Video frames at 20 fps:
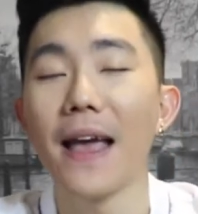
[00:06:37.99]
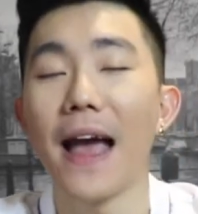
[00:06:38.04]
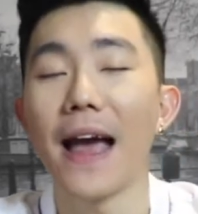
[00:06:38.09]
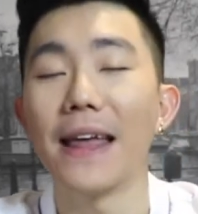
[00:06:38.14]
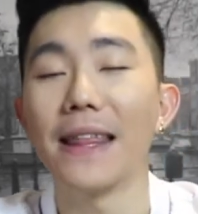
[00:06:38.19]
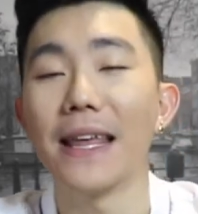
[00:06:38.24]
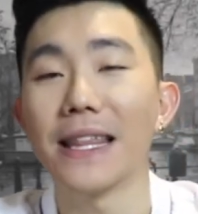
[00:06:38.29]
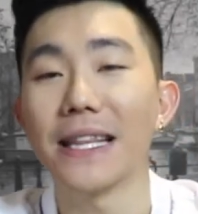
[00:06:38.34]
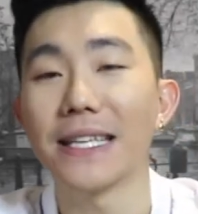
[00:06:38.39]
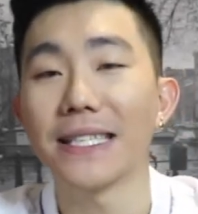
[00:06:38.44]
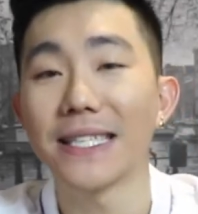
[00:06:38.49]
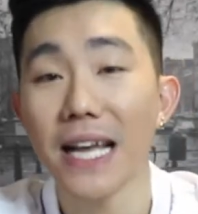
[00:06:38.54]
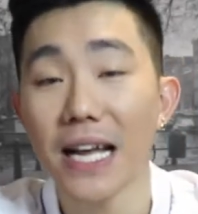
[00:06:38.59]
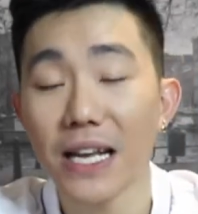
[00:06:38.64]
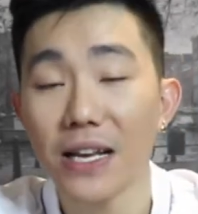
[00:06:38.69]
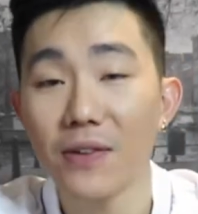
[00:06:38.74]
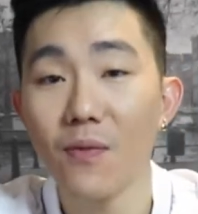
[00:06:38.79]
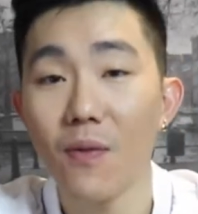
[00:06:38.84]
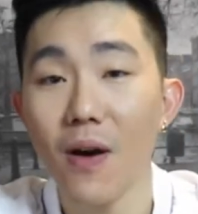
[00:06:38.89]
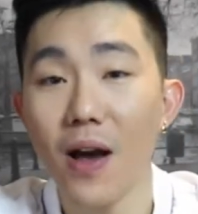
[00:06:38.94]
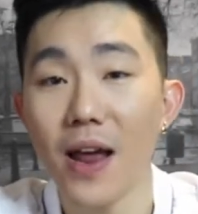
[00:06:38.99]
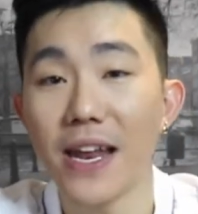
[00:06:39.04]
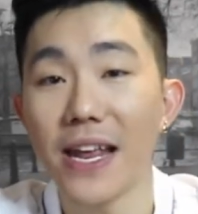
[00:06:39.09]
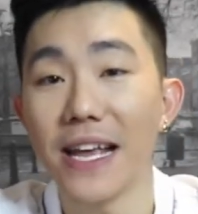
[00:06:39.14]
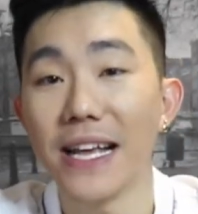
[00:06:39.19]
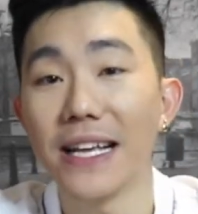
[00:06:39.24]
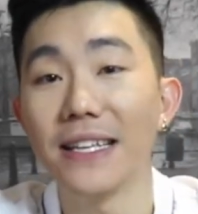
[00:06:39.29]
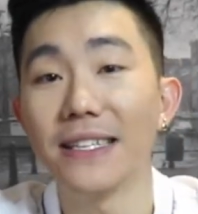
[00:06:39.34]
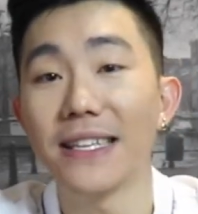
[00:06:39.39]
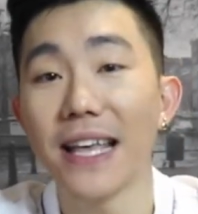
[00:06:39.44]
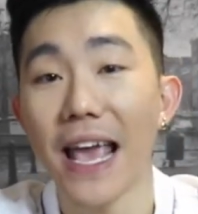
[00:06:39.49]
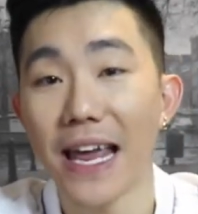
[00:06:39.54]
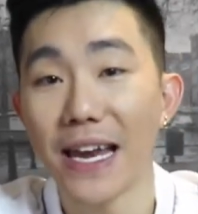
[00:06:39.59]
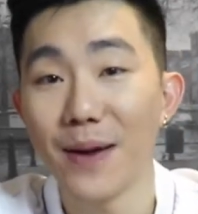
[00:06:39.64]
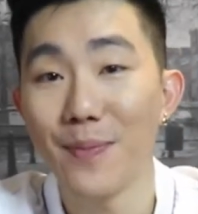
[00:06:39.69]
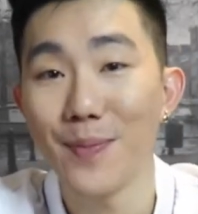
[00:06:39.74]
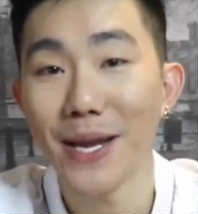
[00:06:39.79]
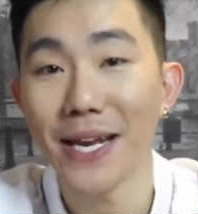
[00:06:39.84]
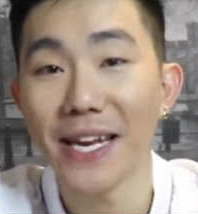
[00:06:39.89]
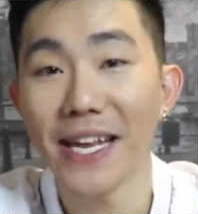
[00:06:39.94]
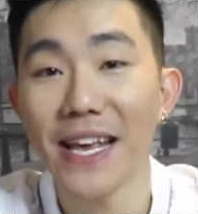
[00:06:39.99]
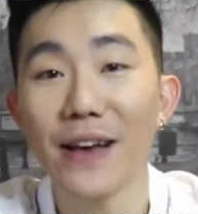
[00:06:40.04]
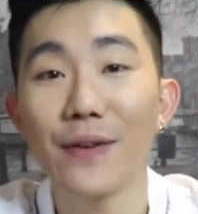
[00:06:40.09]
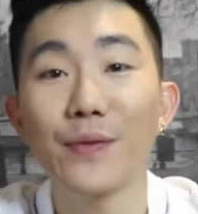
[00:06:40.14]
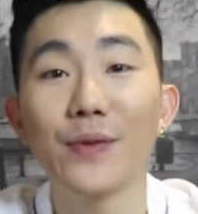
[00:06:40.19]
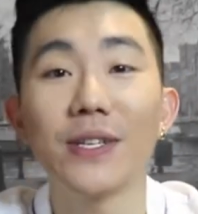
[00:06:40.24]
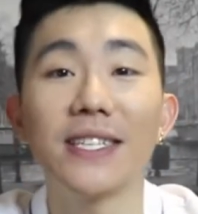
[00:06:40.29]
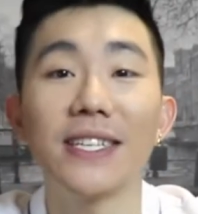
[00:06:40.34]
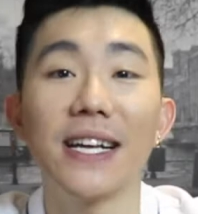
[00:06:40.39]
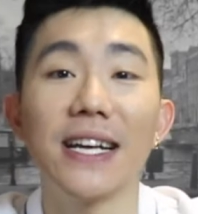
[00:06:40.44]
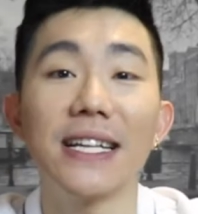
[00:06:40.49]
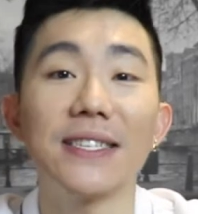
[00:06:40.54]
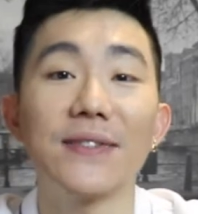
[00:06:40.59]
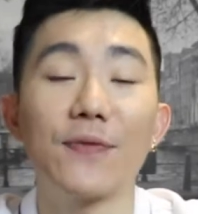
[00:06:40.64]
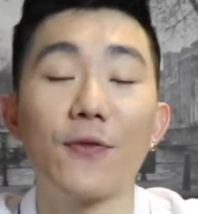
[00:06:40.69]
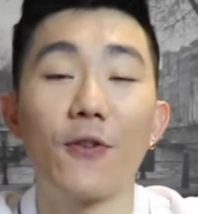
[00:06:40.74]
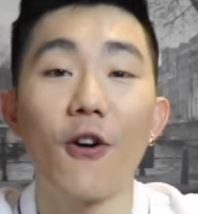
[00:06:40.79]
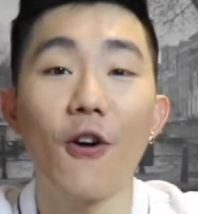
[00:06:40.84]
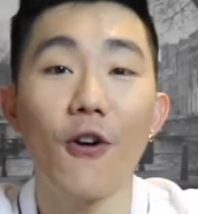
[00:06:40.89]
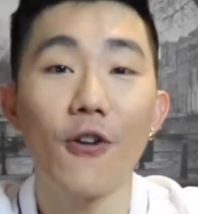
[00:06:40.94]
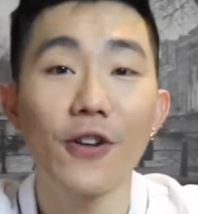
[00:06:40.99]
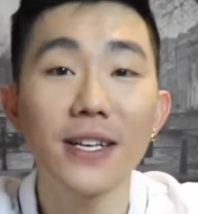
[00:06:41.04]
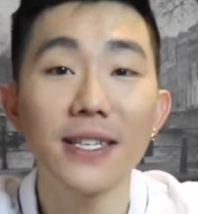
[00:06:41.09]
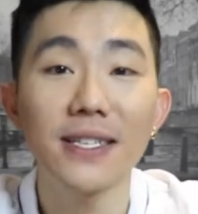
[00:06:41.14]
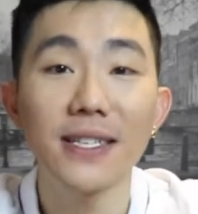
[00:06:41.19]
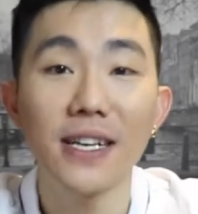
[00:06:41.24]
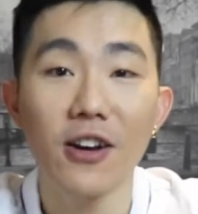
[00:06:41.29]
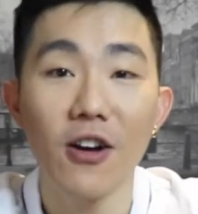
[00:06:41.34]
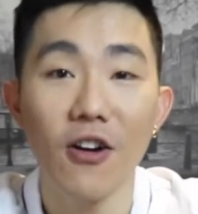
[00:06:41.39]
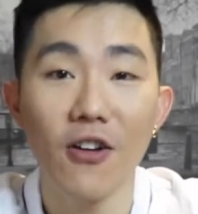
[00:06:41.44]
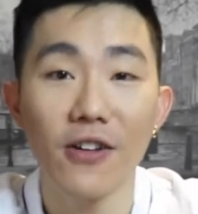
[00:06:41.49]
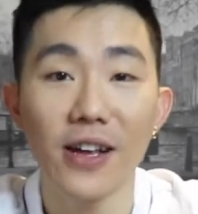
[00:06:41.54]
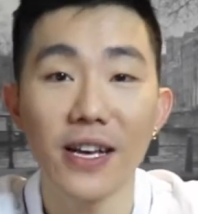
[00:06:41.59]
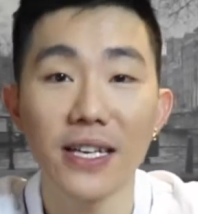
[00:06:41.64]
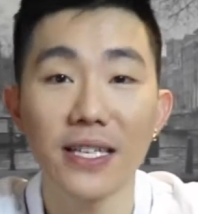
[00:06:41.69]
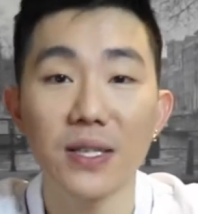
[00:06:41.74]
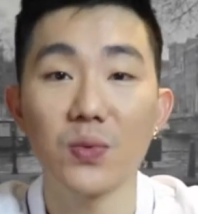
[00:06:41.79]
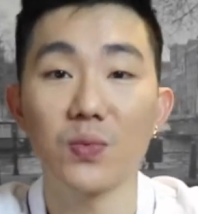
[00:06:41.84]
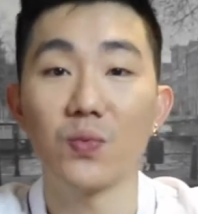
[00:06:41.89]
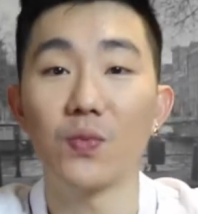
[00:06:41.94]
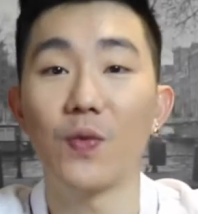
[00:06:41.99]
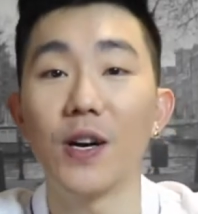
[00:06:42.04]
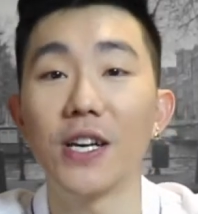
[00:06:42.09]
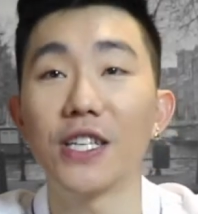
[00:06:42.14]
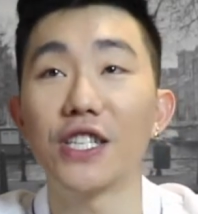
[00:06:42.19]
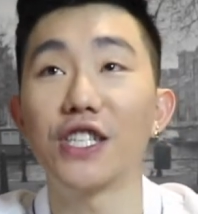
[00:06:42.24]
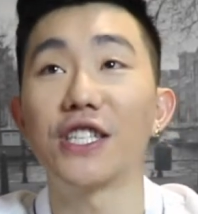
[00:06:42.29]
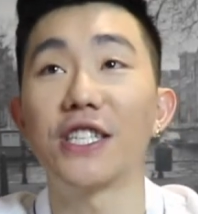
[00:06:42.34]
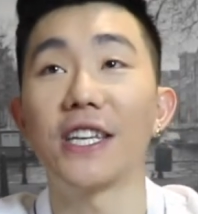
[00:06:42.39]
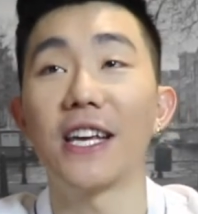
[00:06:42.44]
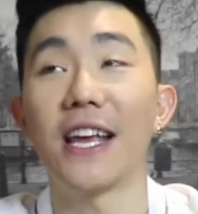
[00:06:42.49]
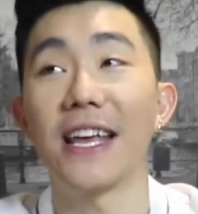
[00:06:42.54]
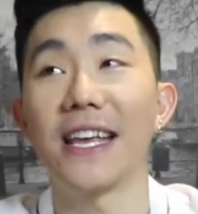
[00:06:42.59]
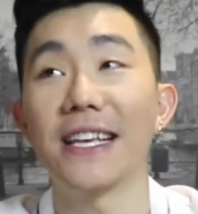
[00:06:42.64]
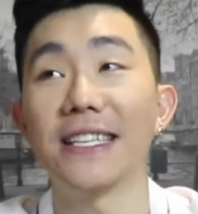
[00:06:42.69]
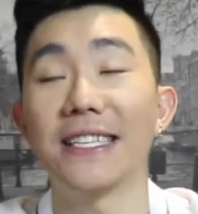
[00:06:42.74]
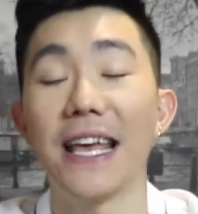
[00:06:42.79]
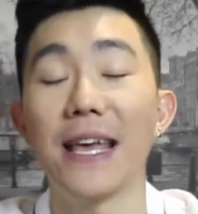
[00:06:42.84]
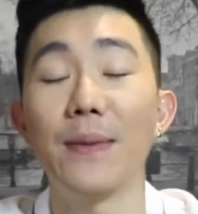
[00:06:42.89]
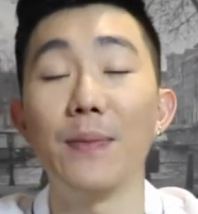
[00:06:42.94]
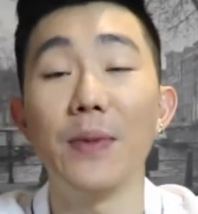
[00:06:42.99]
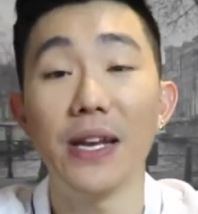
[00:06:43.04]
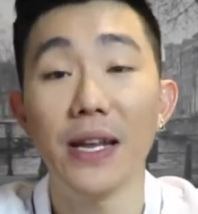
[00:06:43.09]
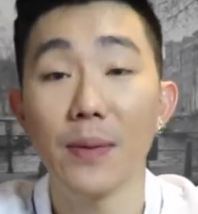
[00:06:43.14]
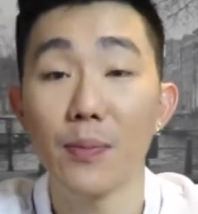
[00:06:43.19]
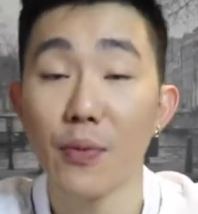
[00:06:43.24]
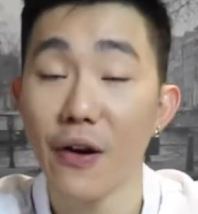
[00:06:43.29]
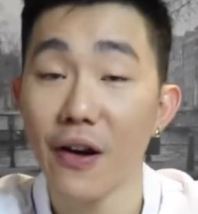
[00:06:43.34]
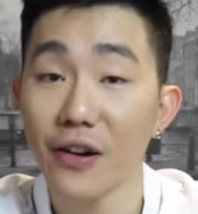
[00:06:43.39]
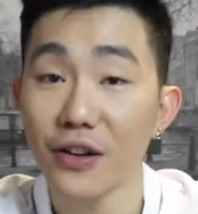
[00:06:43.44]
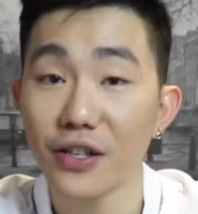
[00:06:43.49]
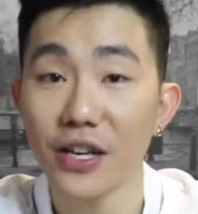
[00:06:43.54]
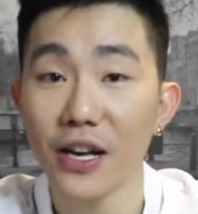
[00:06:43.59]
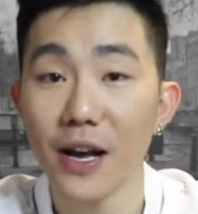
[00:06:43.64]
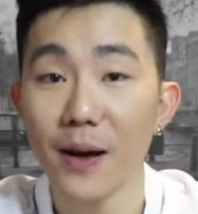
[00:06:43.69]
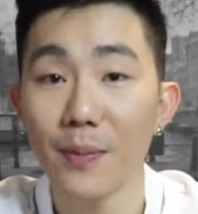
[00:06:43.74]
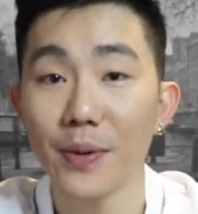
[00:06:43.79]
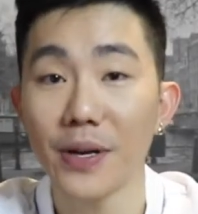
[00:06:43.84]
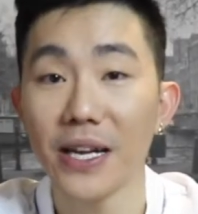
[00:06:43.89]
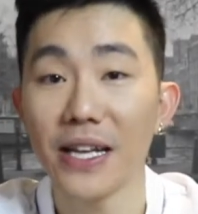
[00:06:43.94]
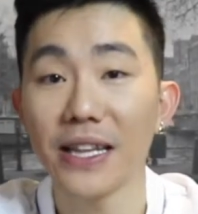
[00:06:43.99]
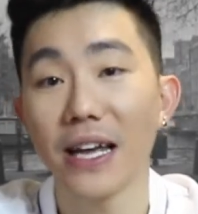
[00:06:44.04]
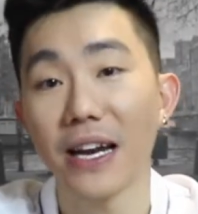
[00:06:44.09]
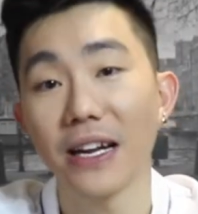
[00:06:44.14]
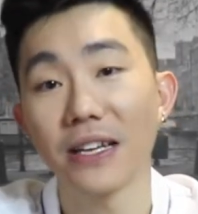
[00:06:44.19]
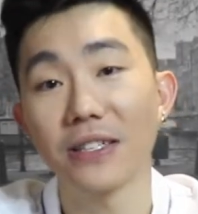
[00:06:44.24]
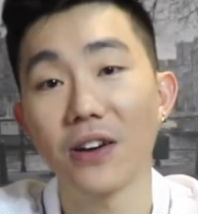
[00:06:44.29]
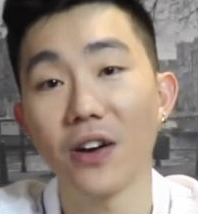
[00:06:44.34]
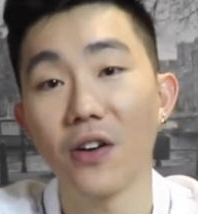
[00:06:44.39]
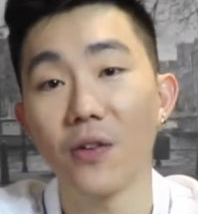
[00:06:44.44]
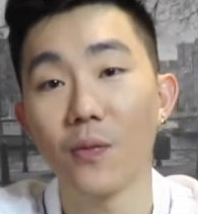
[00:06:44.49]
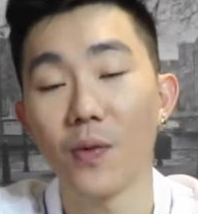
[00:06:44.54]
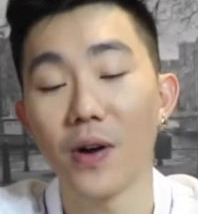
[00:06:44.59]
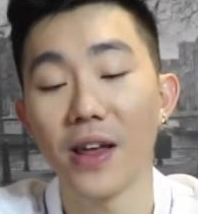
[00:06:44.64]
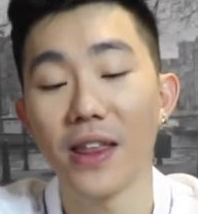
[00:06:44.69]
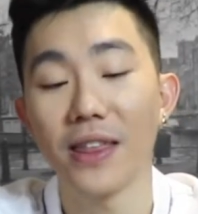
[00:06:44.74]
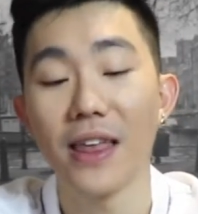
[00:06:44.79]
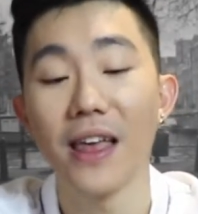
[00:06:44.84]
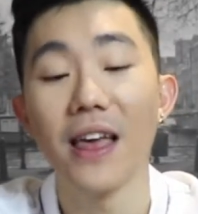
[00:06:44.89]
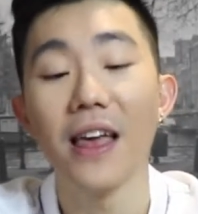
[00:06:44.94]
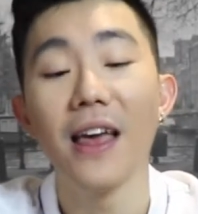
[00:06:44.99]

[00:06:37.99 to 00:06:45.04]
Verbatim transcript: And then the second one is Animedia, which stands for Artists Need Artists, which is a media production company that I started with